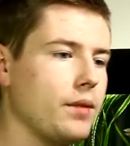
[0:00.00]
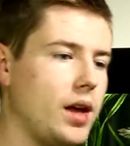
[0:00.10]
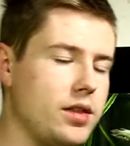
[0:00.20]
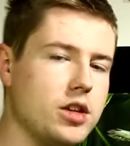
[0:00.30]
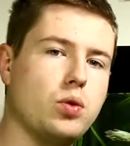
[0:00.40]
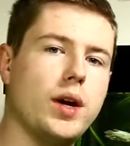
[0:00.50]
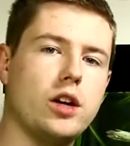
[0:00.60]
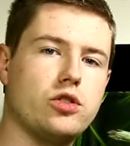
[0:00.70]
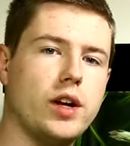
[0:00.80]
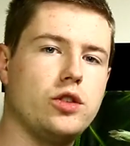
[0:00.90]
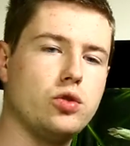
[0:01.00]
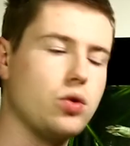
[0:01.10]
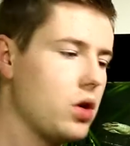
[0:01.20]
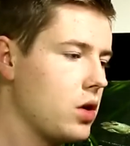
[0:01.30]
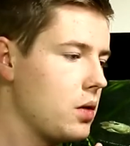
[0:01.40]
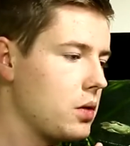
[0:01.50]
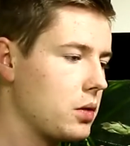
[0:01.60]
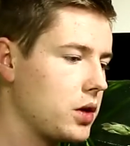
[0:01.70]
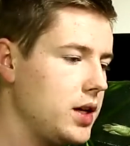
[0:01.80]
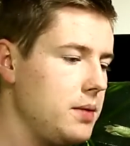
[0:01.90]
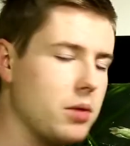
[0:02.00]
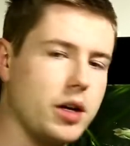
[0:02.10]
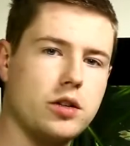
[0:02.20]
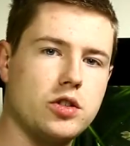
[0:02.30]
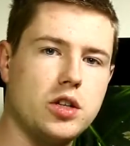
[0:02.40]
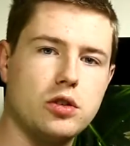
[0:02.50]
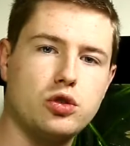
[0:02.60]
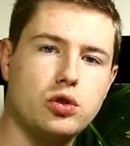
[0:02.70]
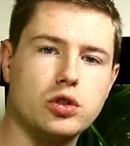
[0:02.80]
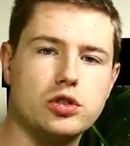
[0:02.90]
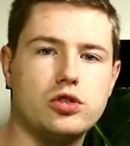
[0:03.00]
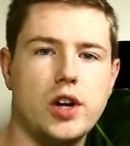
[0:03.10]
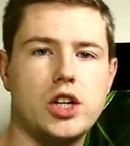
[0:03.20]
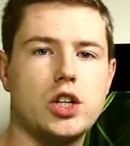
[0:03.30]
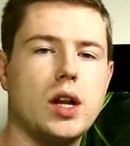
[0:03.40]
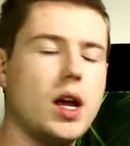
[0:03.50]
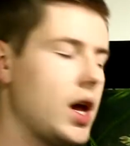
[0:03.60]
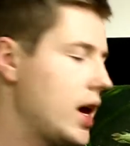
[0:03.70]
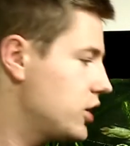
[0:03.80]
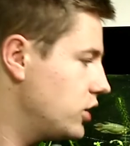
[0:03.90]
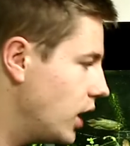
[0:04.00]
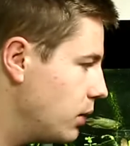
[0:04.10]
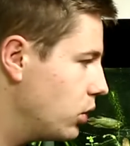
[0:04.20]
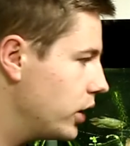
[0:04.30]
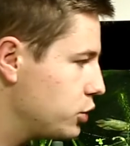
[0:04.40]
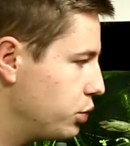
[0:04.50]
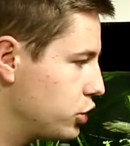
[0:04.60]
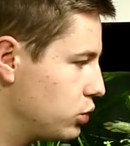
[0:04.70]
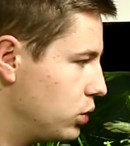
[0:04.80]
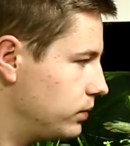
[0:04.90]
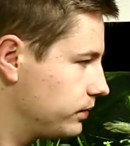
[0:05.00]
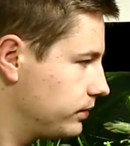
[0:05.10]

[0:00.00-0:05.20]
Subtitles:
And this way I try to keep my CO2 concentration as stable as possible.